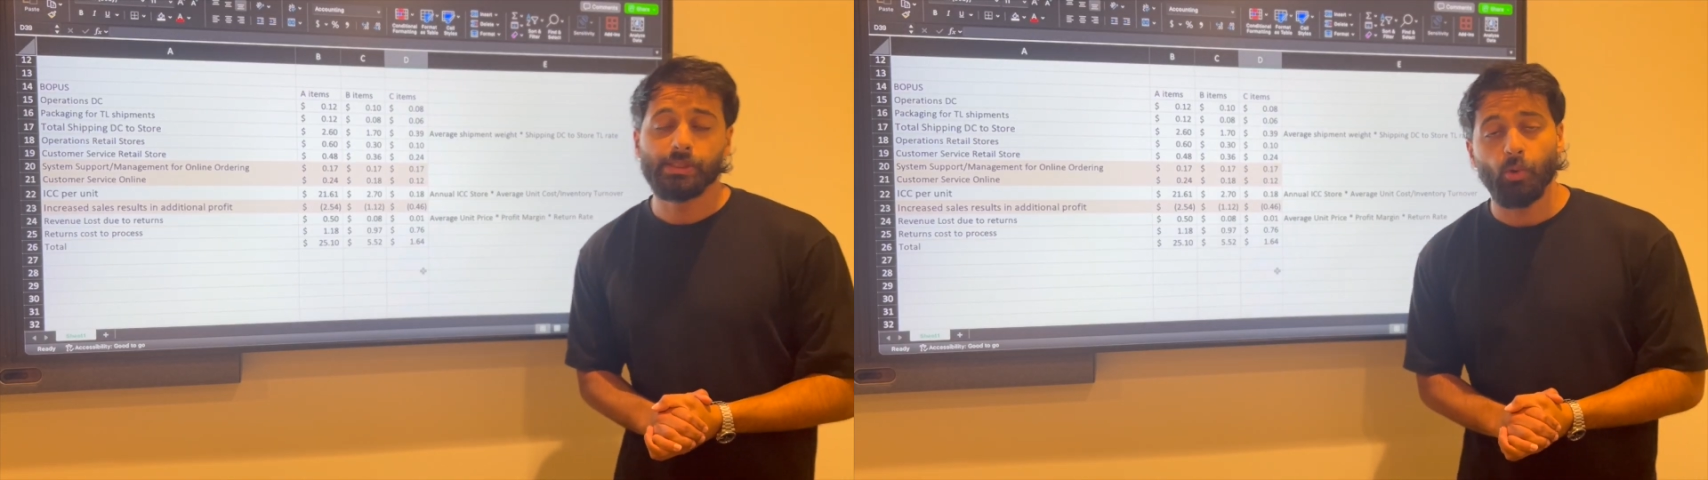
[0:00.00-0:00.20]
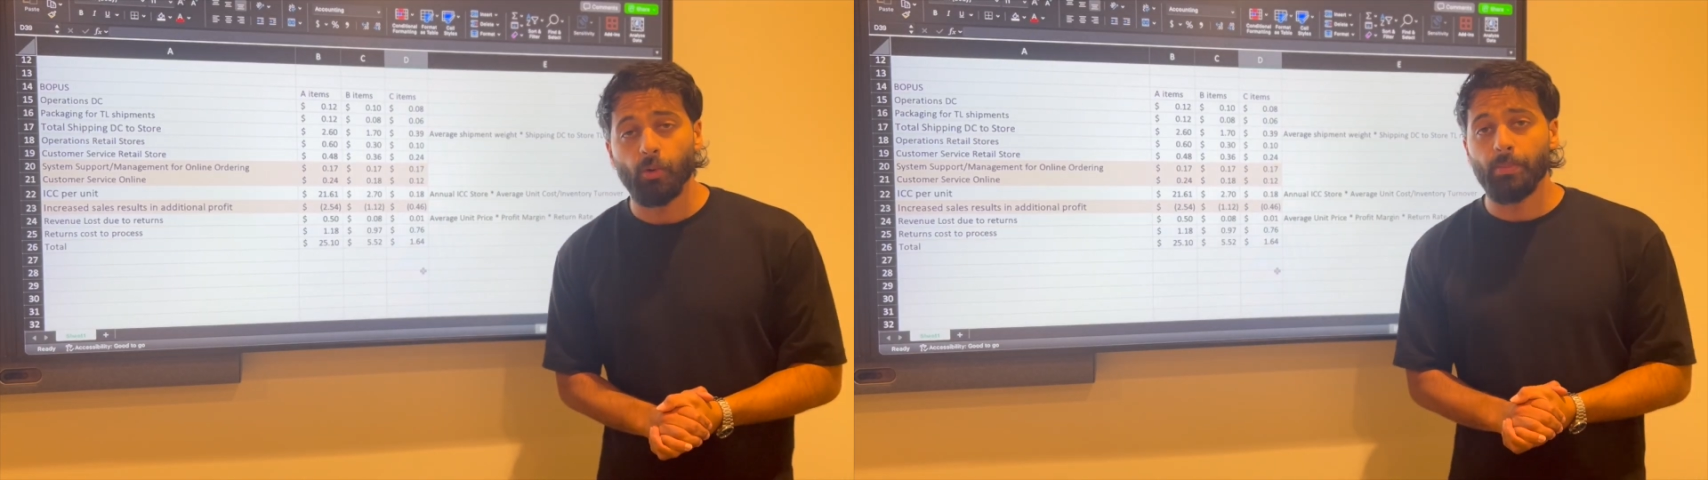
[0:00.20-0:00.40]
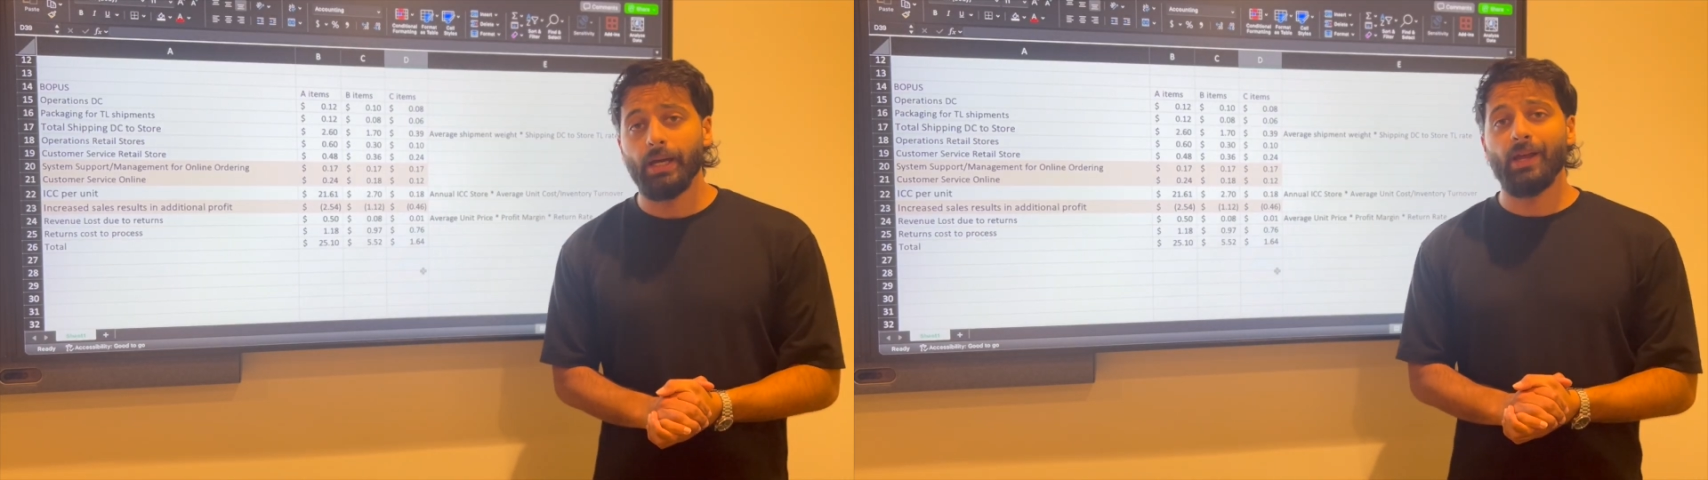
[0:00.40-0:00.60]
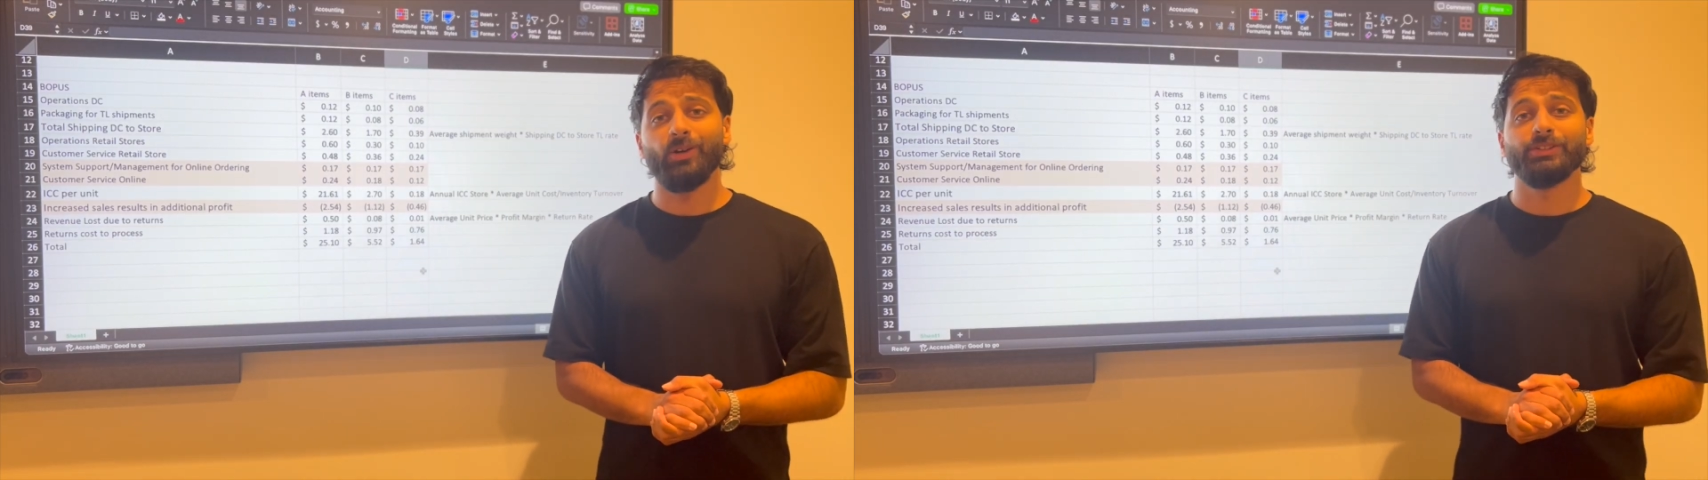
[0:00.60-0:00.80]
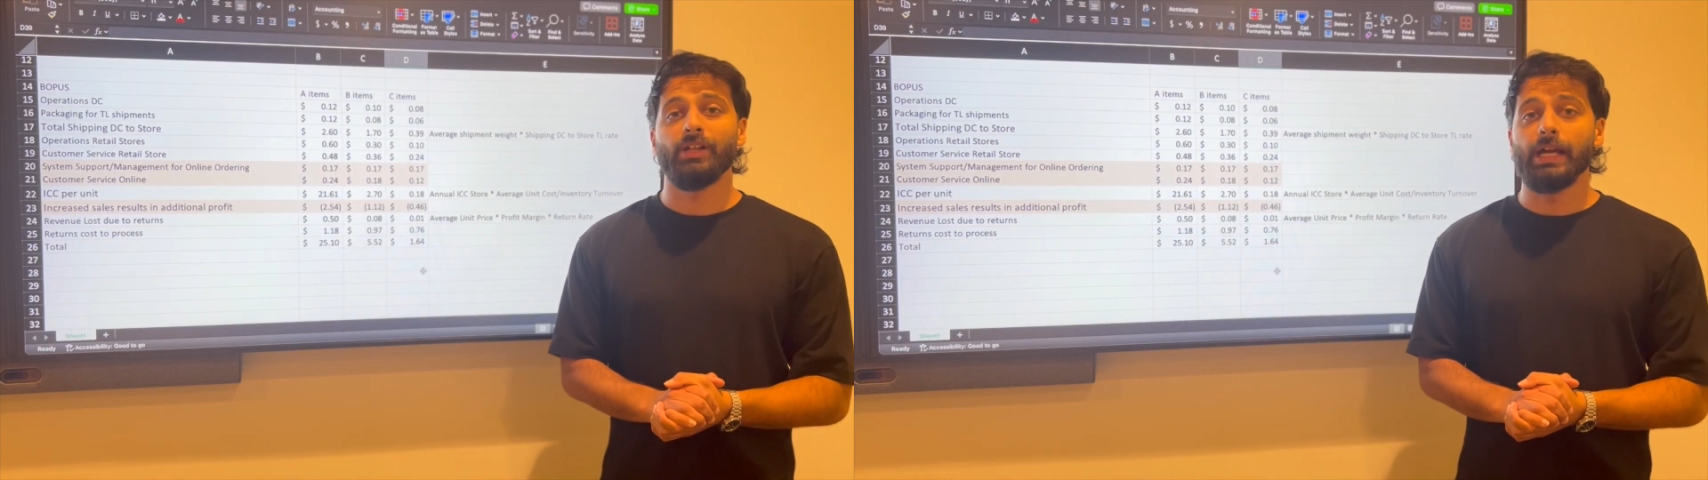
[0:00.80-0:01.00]
or buy
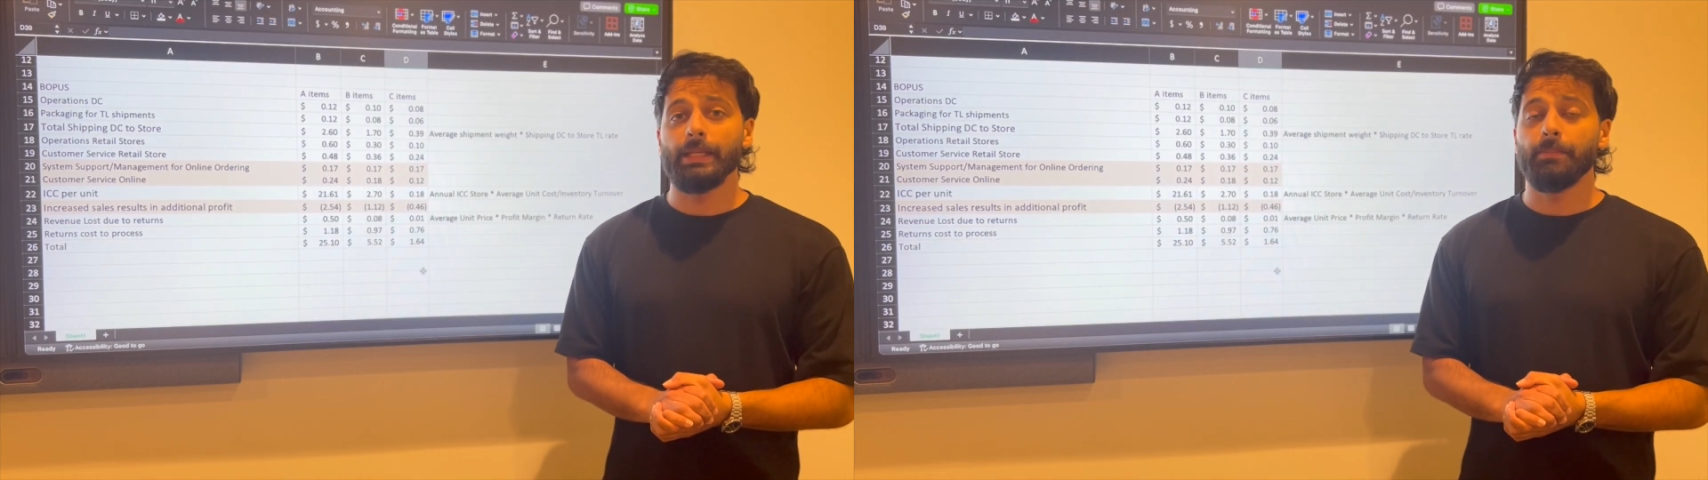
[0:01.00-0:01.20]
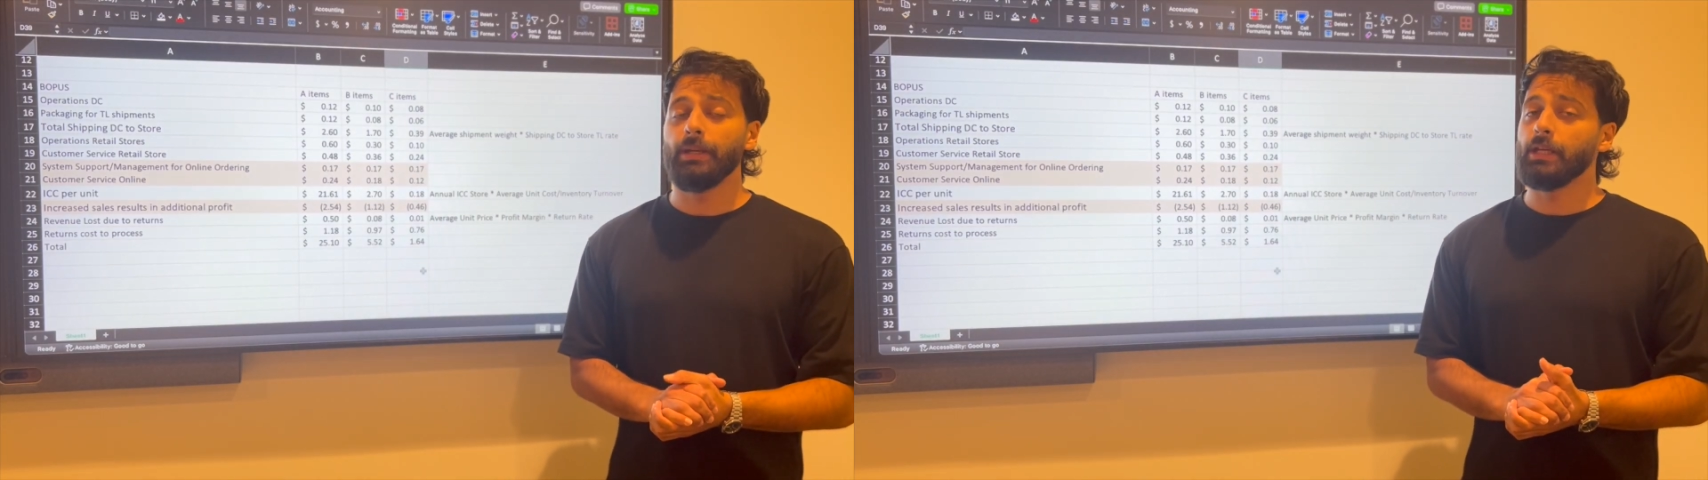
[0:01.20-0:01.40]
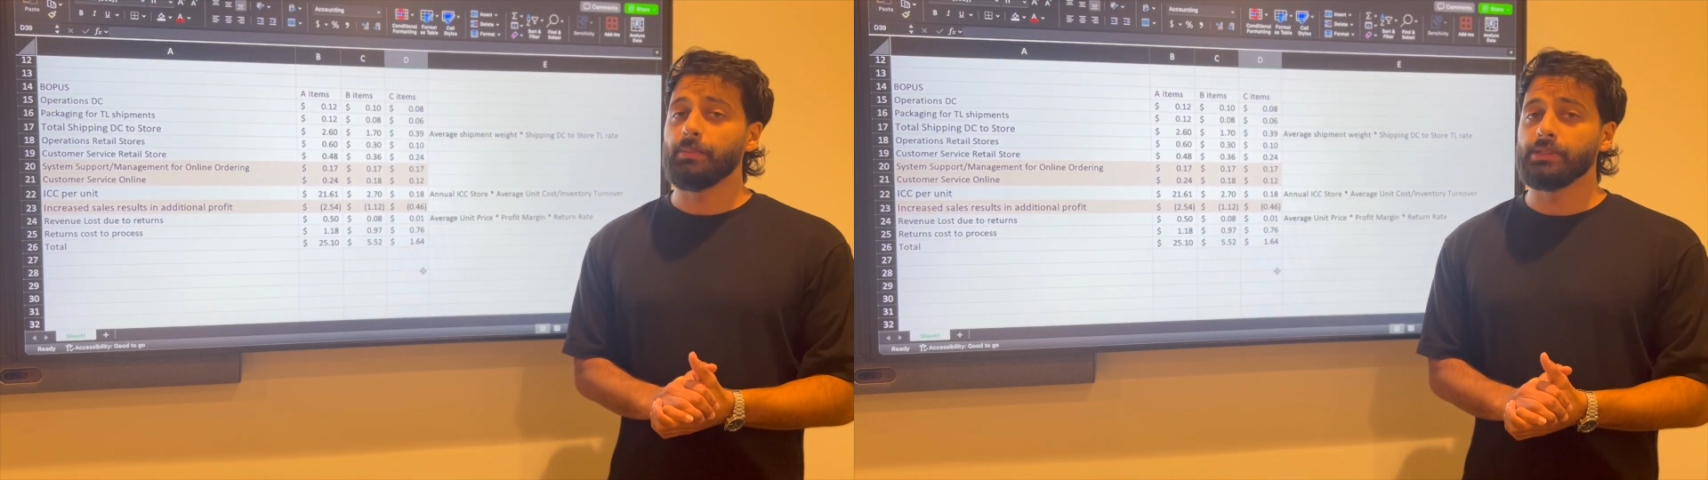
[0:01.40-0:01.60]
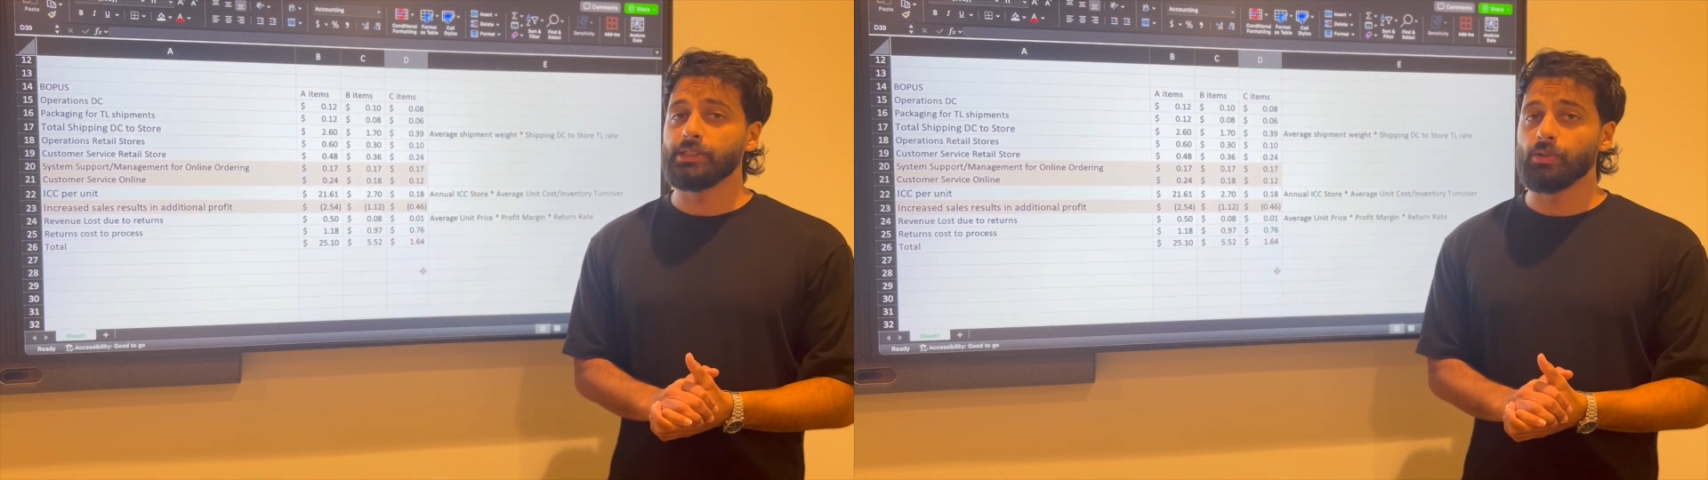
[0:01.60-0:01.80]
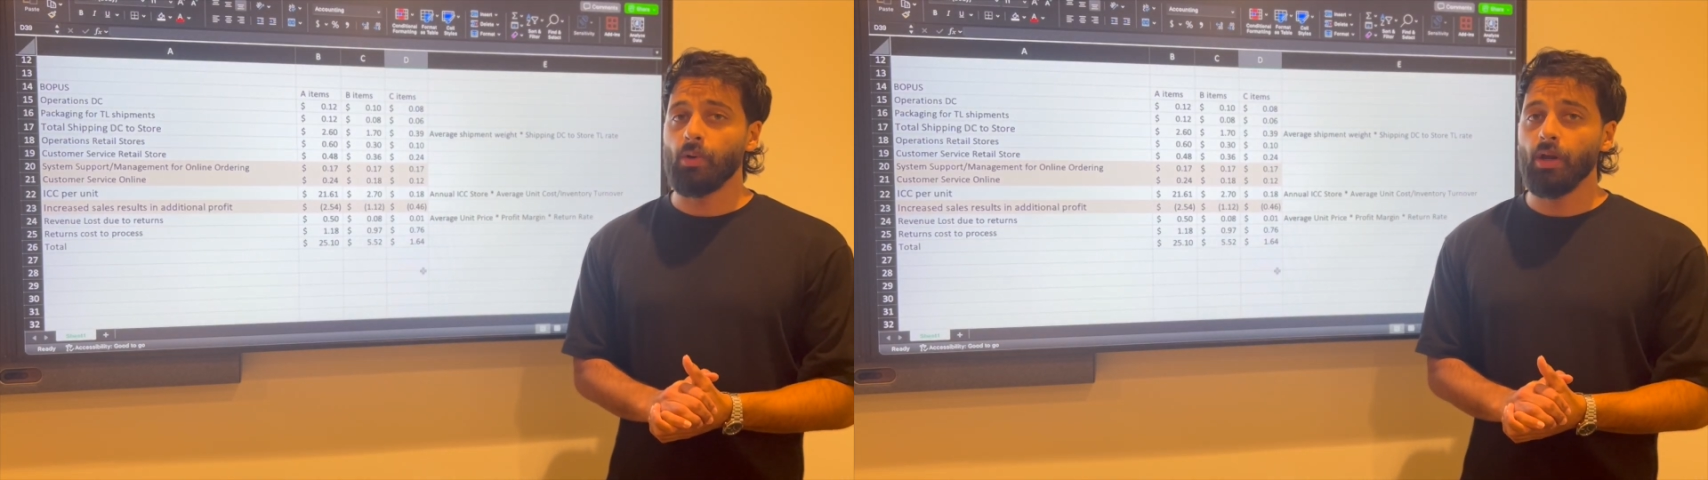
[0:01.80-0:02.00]
online, pick up in
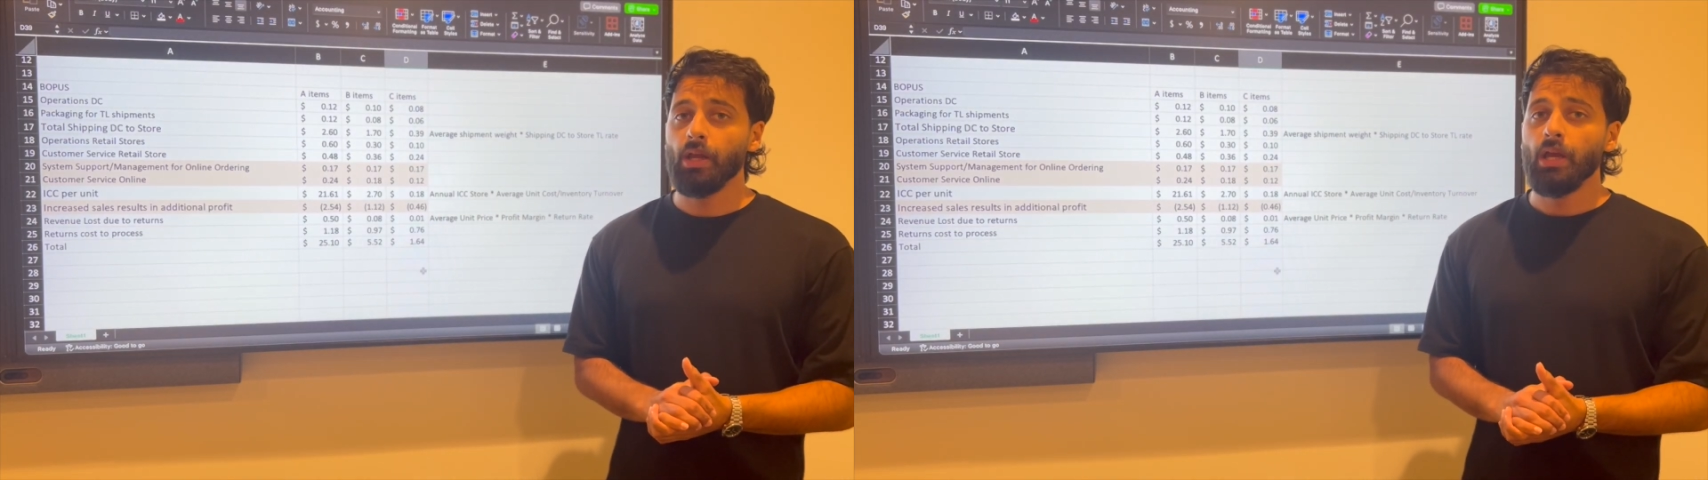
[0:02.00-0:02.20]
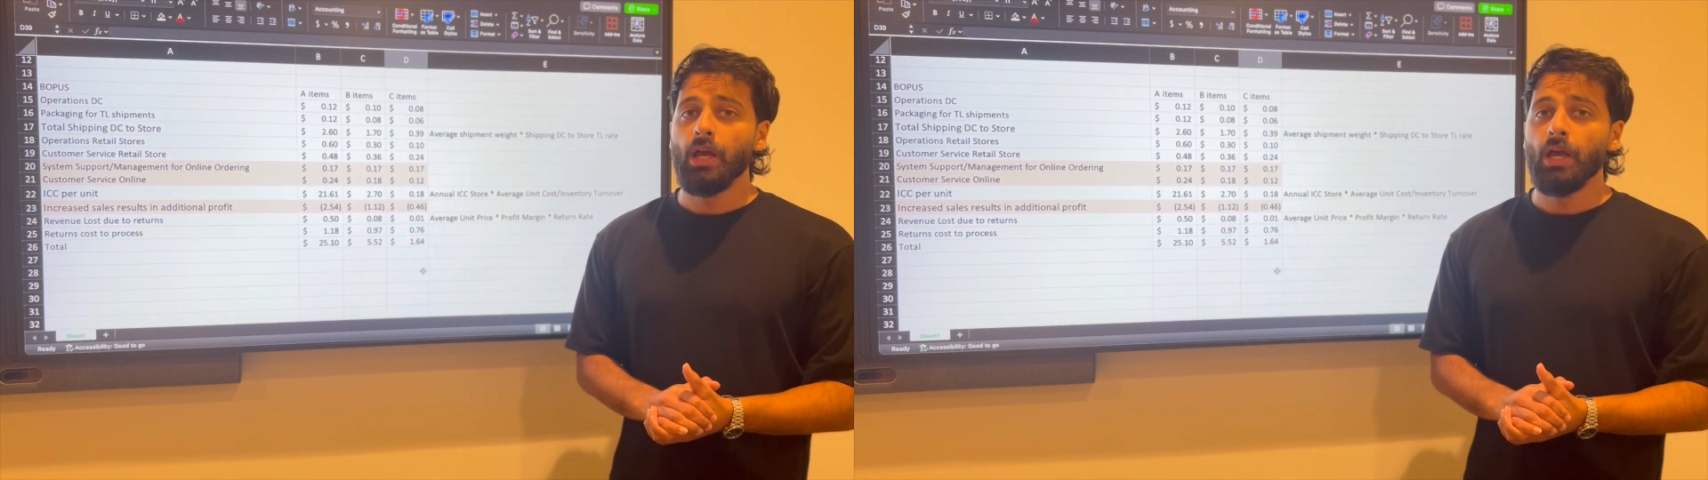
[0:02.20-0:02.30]
store,